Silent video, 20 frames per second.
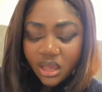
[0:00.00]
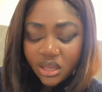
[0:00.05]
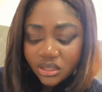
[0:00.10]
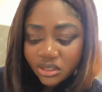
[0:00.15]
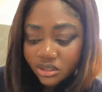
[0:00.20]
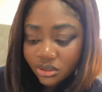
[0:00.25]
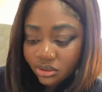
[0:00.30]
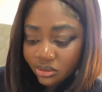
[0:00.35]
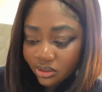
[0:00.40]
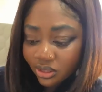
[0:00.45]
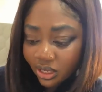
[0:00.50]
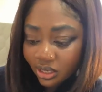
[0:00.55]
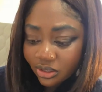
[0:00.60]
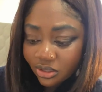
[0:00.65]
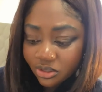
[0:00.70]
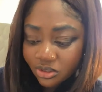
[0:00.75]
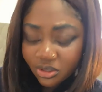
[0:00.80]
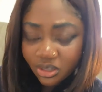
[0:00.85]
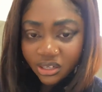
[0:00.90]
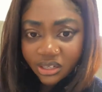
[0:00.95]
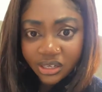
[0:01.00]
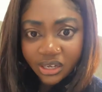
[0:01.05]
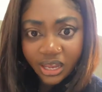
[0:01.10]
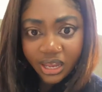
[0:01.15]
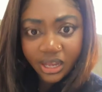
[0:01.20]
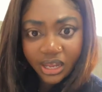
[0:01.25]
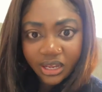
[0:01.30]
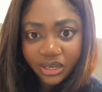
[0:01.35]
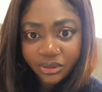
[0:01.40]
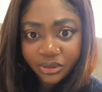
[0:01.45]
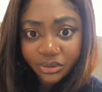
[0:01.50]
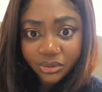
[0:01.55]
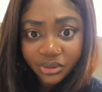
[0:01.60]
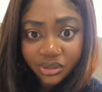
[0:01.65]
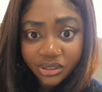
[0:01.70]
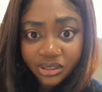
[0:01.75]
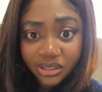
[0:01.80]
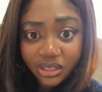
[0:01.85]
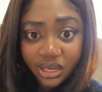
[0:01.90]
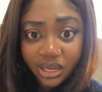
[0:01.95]
So they're usually like an
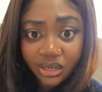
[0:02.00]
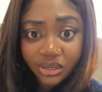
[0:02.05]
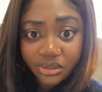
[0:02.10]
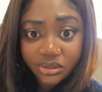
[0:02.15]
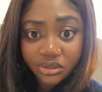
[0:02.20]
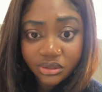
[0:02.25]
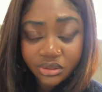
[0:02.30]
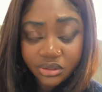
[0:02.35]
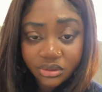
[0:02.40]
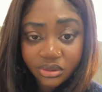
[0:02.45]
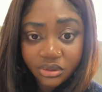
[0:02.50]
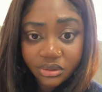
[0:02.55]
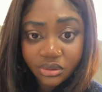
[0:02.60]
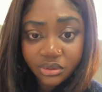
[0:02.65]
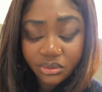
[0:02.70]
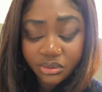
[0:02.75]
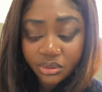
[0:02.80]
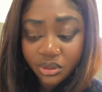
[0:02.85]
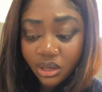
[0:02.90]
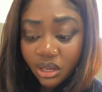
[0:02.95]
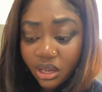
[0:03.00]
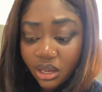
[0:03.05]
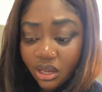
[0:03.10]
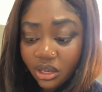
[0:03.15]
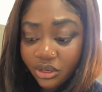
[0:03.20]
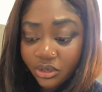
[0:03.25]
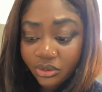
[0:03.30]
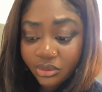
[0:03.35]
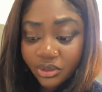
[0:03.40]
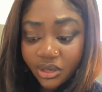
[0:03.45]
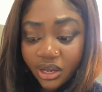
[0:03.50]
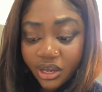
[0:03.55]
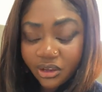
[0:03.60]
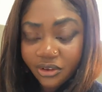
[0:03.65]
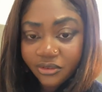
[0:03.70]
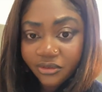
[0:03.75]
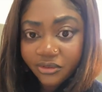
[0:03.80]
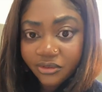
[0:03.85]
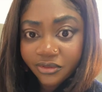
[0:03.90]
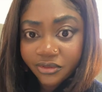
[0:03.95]
older child. So you'd
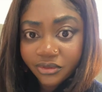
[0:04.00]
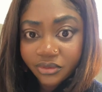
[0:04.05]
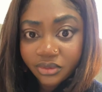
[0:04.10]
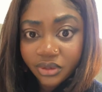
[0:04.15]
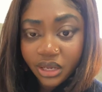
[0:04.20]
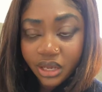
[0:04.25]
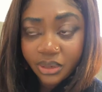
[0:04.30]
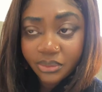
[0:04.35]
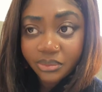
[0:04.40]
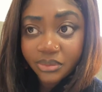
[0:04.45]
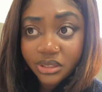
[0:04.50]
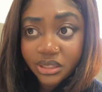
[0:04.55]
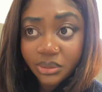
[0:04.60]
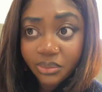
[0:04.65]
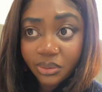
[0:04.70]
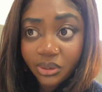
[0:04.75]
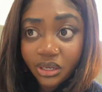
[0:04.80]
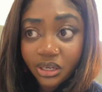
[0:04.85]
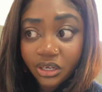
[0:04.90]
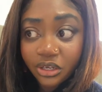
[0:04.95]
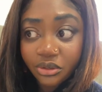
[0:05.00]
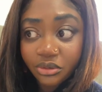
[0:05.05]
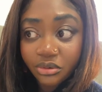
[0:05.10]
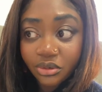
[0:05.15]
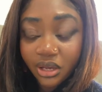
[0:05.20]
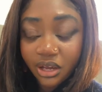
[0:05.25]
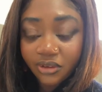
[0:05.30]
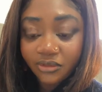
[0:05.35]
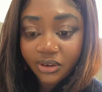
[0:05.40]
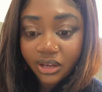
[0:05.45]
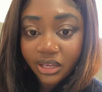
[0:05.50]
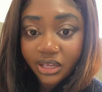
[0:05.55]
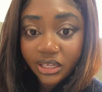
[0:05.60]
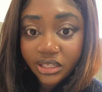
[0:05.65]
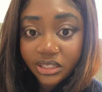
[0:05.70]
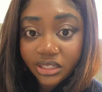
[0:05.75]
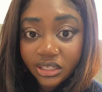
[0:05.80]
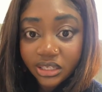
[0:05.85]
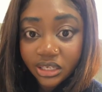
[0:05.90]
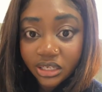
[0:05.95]
have typically you'd have like a
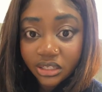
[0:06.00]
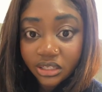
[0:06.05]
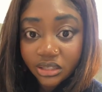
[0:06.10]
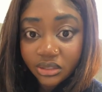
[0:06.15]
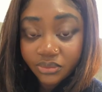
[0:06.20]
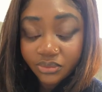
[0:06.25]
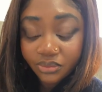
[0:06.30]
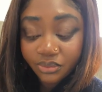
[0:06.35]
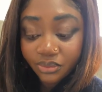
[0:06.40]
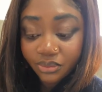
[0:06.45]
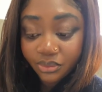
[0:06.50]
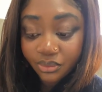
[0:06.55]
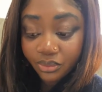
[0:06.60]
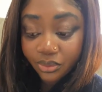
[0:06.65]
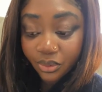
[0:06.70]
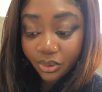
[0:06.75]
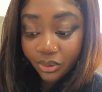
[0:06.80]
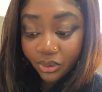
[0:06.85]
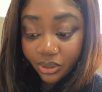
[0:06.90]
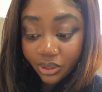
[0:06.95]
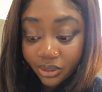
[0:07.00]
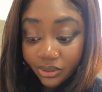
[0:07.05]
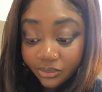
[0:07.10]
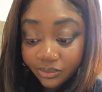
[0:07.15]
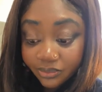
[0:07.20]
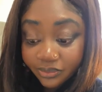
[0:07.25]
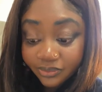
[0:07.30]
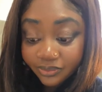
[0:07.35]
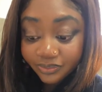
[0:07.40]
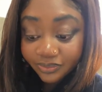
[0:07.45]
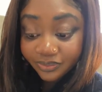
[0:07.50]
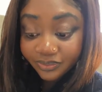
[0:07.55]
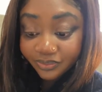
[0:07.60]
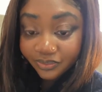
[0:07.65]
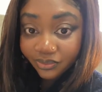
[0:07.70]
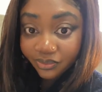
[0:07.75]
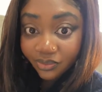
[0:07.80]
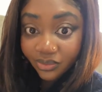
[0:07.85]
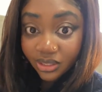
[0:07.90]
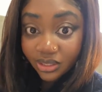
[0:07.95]
teenage boy,
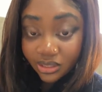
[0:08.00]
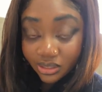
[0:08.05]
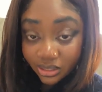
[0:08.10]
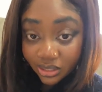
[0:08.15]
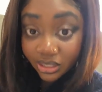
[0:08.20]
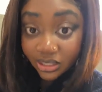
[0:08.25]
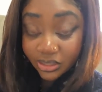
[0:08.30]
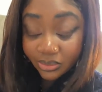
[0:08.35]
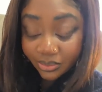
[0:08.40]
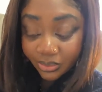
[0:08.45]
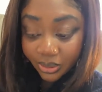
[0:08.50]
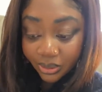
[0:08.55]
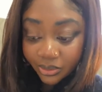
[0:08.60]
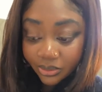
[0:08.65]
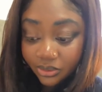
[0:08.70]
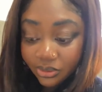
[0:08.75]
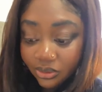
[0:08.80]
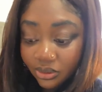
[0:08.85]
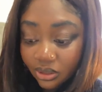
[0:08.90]
teenage male.